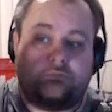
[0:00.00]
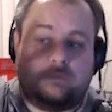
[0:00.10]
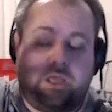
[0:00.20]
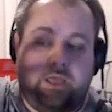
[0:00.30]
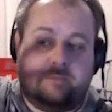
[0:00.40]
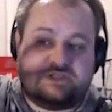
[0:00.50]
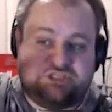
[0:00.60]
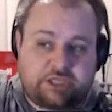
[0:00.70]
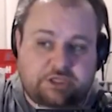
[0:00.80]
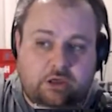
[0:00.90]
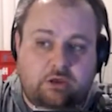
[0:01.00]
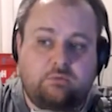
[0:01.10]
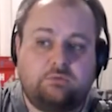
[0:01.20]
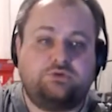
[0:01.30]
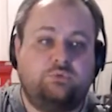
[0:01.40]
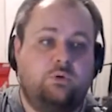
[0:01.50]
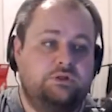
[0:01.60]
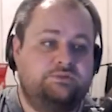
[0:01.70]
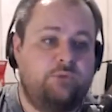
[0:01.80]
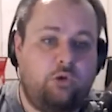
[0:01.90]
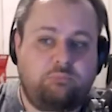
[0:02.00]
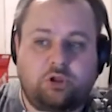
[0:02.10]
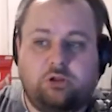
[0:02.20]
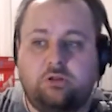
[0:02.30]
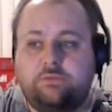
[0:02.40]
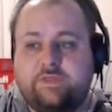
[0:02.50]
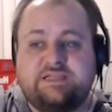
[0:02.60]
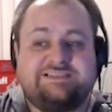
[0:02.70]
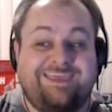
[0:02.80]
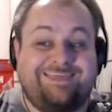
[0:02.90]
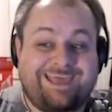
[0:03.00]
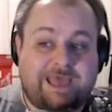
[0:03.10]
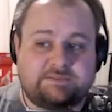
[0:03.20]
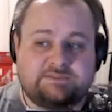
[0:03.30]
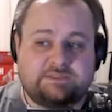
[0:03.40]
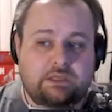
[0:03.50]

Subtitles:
pachinko, towards mobile, things like that,